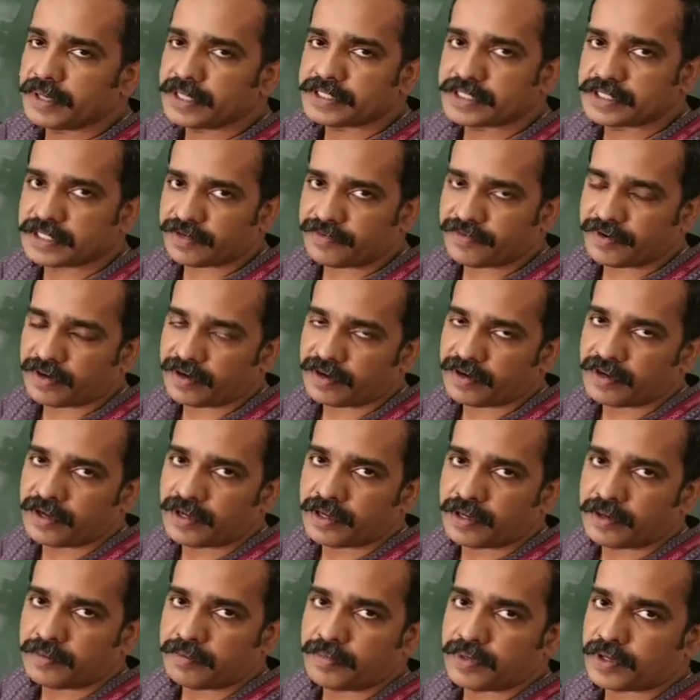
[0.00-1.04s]
by 7.
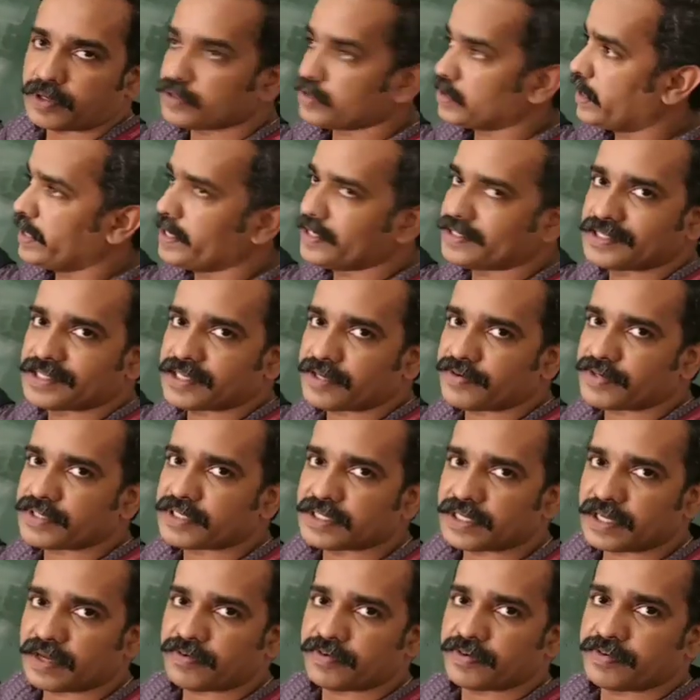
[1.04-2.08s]
Because 8
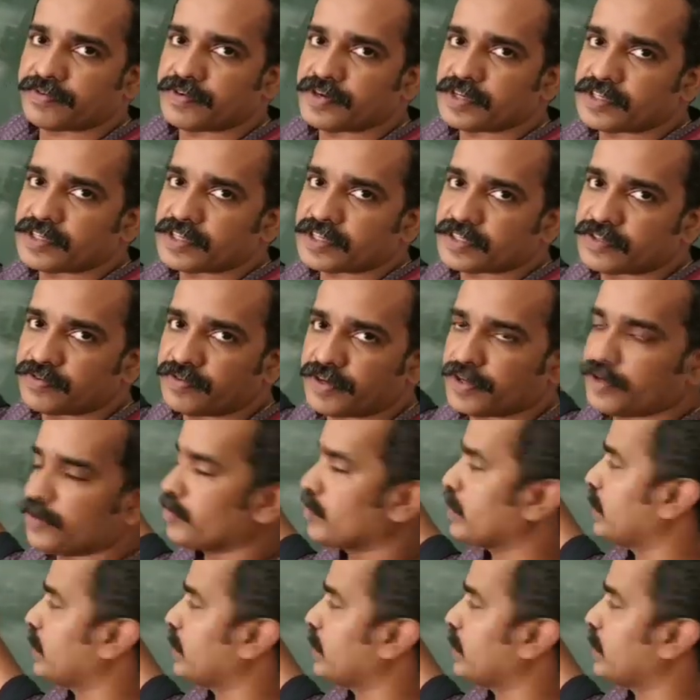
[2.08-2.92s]
sevens are 56, we know